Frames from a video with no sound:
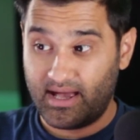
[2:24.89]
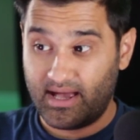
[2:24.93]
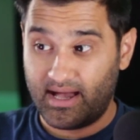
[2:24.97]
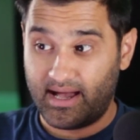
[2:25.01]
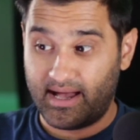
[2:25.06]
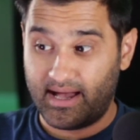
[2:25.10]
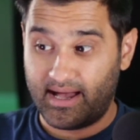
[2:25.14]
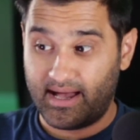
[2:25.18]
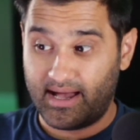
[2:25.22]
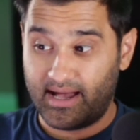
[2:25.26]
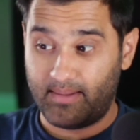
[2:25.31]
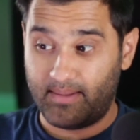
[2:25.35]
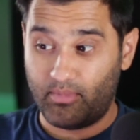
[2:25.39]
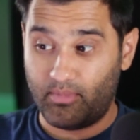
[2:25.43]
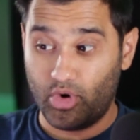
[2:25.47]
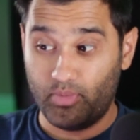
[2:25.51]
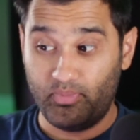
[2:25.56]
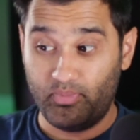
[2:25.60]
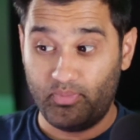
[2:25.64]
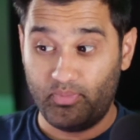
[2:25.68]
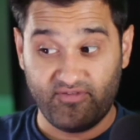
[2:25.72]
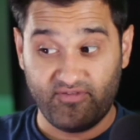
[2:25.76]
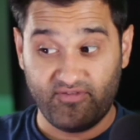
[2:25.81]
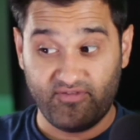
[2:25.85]
I'm
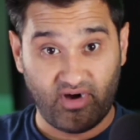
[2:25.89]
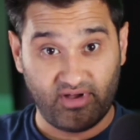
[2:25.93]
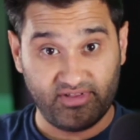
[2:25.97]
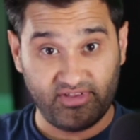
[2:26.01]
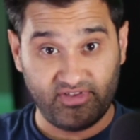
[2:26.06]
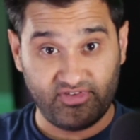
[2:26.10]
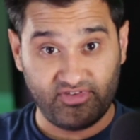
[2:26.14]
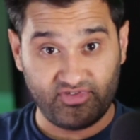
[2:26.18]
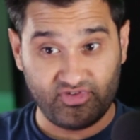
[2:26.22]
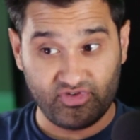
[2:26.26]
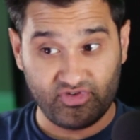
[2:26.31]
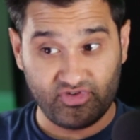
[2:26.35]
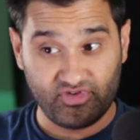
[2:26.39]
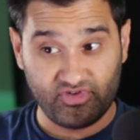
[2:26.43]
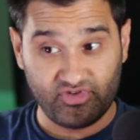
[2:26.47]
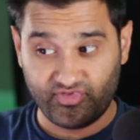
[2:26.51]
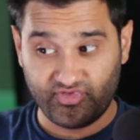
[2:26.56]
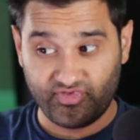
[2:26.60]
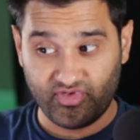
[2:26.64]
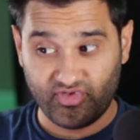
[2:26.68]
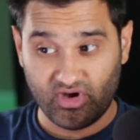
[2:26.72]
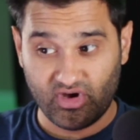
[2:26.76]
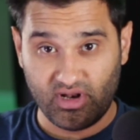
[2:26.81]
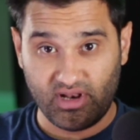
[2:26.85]
hoping you find this
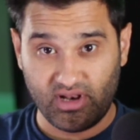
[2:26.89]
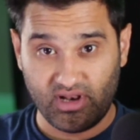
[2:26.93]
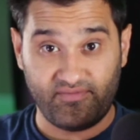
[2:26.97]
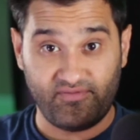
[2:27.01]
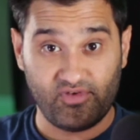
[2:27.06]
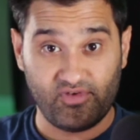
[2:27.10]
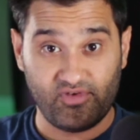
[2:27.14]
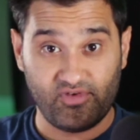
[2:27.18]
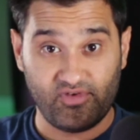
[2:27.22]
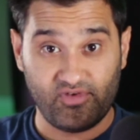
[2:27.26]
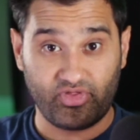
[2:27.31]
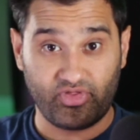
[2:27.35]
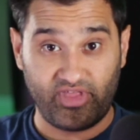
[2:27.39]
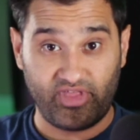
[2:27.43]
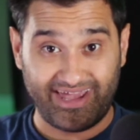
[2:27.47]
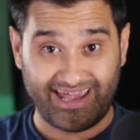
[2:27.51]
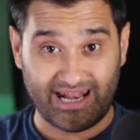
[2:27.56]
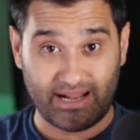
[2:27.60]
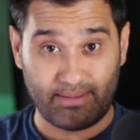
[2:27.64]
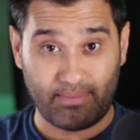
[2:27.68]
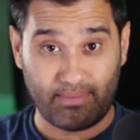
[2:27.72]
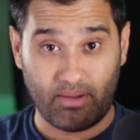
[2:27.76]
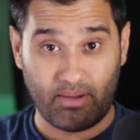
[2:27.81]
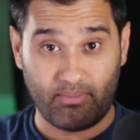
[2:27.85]
useful if you're
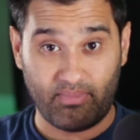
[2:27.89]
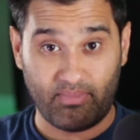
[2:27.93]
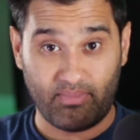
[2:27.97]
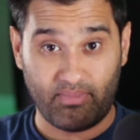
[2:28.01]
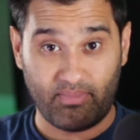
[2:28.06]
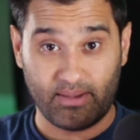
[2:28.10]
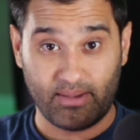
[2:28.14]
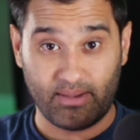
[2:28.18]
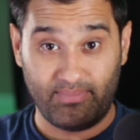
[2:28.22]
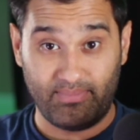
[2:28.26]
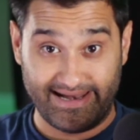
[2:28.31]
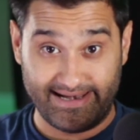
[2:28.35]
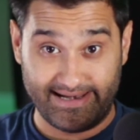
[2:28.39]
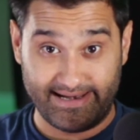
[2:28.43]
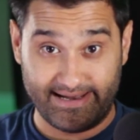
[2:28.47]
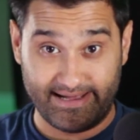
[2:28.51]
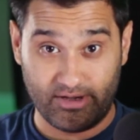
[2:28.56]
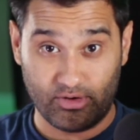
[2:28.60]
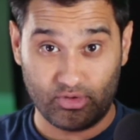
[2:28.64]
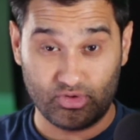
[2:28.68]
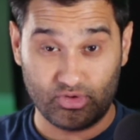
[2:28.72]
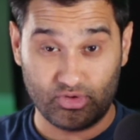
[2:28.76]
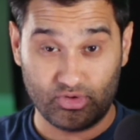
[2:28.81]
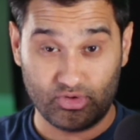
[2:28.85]
thinking about buying a
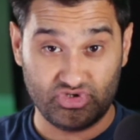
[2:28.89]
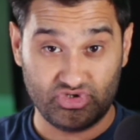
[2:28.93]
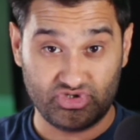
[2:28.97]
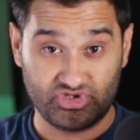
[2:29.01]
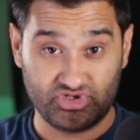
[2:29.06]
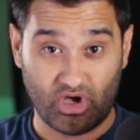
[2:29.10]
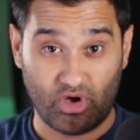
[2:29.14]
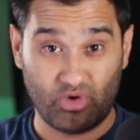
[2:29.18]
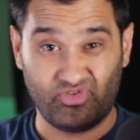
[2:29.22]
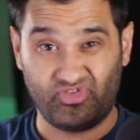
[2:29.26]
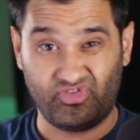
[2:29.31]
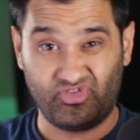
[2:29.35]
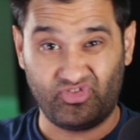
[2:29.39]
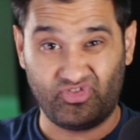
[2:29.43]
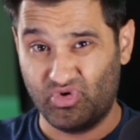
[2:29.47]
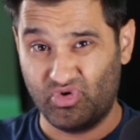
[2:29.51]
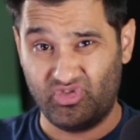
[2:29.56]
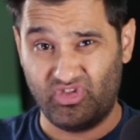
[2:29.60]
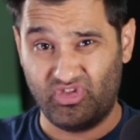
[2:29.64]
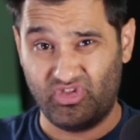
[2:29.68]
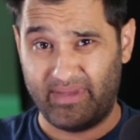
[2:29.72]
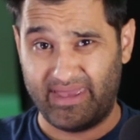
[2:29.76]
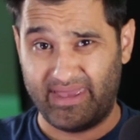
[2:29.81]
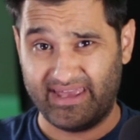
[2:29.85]
blender or juicer or
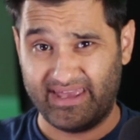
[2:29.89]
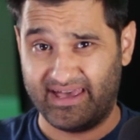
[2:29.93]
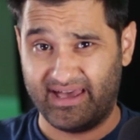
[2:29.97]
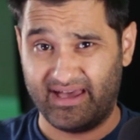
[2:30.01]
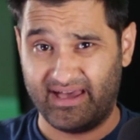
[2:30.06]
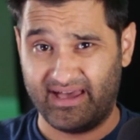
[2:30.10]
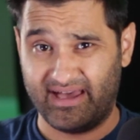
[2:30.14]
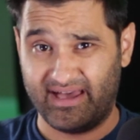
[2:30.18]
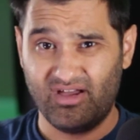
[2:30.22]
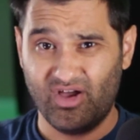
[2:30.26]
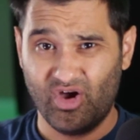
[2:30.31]
smoothie maker